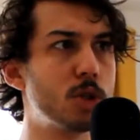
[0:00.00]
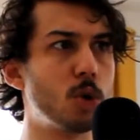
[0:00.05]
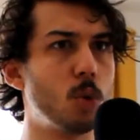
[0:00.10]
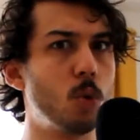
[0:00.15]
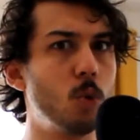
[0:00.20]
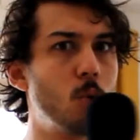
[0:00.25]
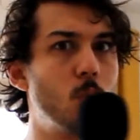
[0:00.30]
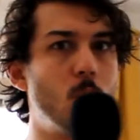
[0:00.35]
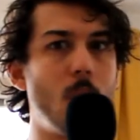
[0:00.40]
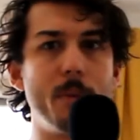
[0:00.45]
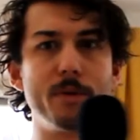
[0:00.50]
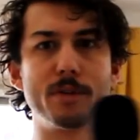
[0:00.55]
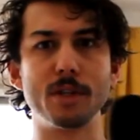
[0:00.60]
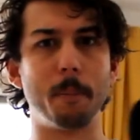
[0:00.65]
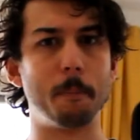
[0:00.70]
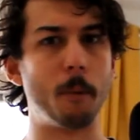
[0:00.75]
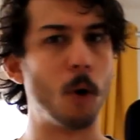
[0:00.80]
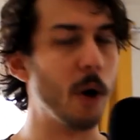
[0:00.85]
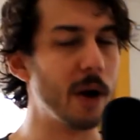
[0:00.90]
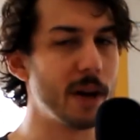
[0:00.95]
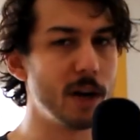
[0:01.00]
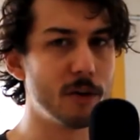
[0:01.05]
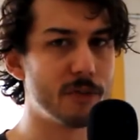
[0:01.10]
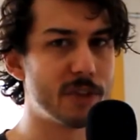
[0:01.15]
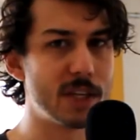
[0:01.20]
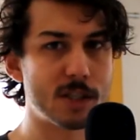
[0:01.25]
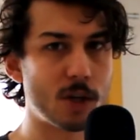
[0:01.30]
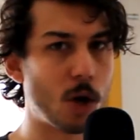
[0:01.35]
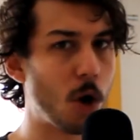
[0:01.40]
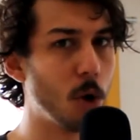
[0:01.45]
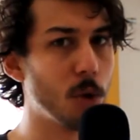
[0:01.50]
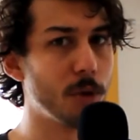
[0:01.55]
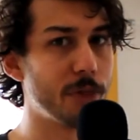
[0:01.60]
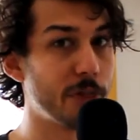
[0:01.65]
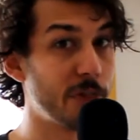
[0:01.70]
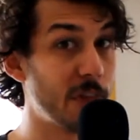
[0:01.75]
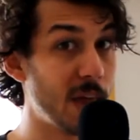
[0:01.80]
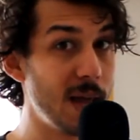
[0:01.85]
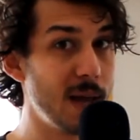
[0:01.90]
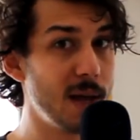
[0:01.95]
what was the point of this whole
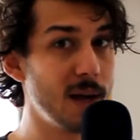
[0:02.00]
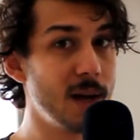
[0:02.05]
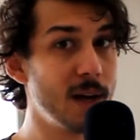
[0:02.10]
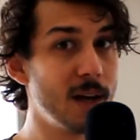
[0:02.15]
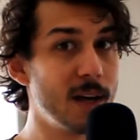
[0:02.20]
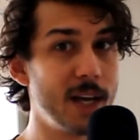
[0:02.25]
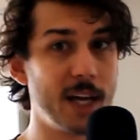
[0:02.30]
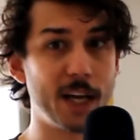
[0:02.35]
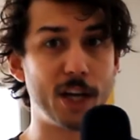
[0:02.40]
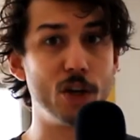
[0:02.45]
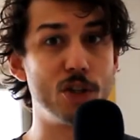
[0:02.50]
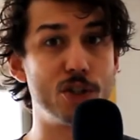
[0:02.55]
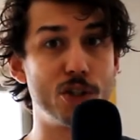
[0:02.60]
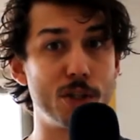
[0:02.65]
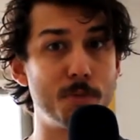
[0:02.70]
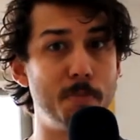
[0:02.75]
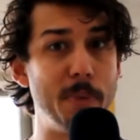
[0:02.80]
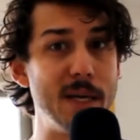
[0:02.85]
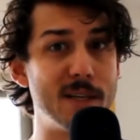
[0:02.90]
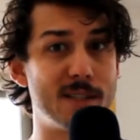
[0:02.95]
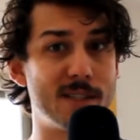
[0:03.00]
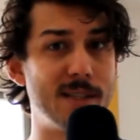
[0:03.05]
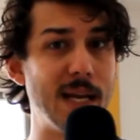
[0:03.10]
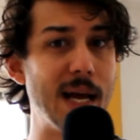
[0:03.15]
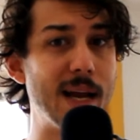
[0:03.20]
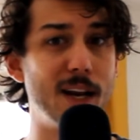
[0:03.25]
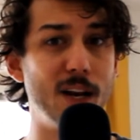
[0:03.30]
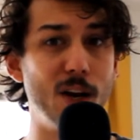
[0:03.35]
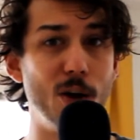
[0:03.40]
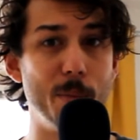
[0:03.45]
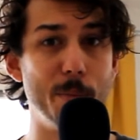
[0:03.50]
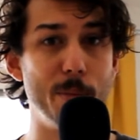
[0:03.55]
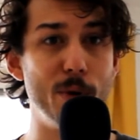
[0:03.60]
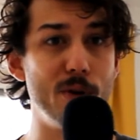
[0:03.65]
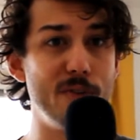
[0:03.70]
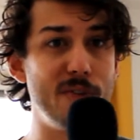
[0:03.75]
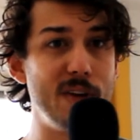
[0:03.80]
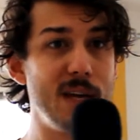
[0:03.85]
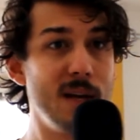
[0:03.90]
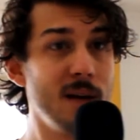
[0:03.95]
thing? It could just be a standalone
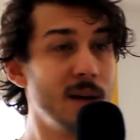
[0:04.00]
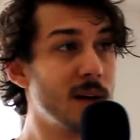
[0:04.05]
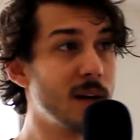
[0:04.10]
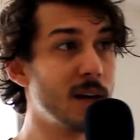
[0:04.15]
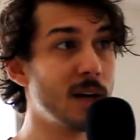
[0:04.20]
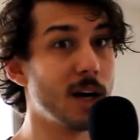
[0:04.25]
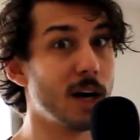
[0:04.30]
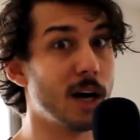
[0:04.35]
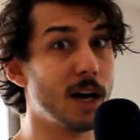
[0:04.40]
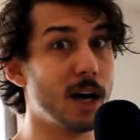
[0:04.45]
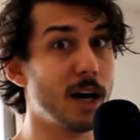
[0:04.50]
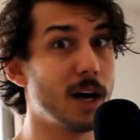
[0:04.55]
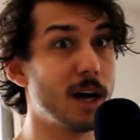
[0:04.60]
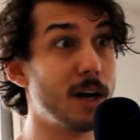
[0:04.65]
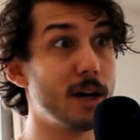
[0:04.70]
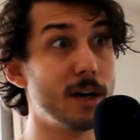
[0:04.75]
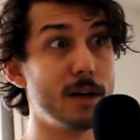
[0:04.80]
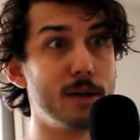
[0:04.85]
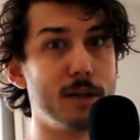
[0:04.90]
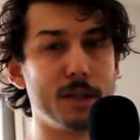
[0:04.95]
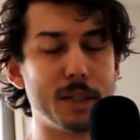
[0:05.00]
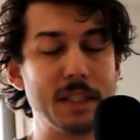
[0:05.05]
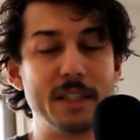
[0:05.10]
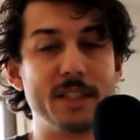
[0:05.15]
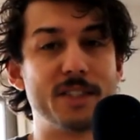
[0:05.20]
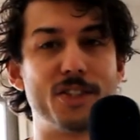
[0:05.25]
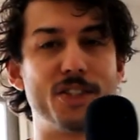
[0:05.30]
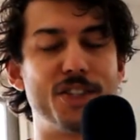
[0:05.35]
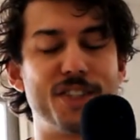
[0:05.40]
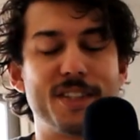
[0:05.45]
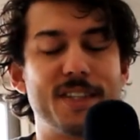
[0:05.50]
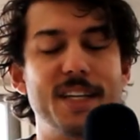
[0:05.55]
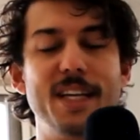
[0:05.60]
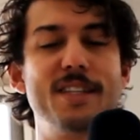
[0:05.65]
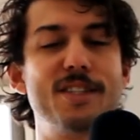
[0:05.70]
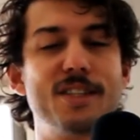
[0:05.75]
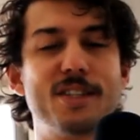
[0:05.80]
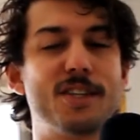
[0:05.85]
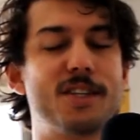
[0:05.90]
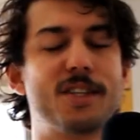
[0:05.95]
movie.
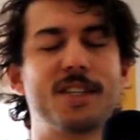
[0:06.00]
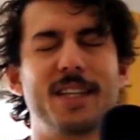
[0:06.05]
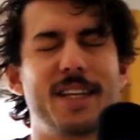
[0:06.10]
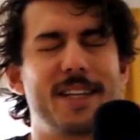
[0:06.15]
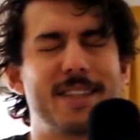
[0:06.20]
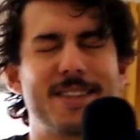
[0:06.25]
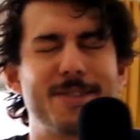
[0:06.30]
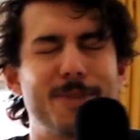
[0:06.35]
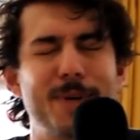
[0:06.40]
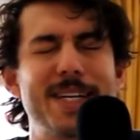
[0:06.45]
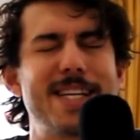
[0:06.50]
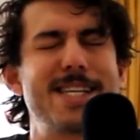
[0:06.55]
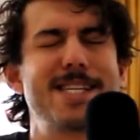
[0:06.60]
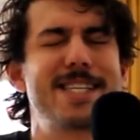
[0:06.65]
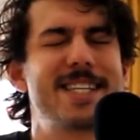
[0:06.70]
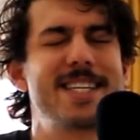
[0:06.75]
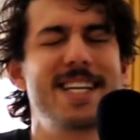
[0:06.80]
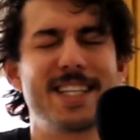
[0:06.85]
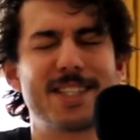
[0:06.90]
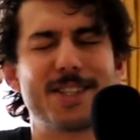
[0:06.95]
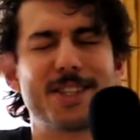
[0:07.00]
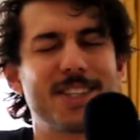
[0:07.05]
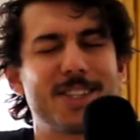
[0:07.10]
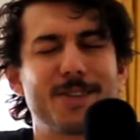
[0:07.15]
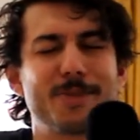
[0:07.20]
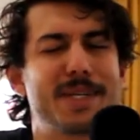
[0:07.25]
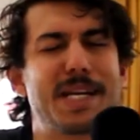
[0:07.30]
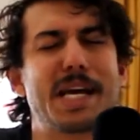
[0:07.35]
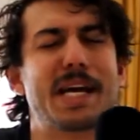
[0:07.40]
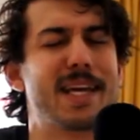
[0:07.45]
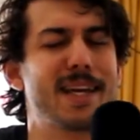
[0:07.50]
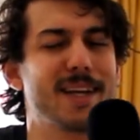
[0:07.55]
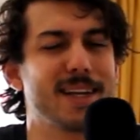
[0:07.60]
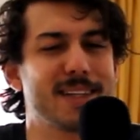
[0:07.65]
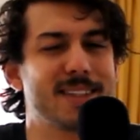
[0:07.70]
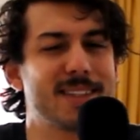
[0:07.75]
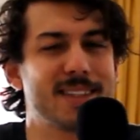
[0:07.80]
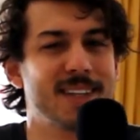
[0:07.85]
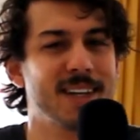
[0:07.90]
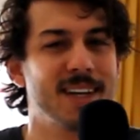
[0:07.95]
It's just
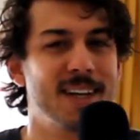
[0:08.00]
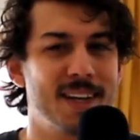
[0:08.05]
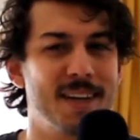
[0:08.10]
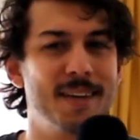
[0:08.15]
ridiculous.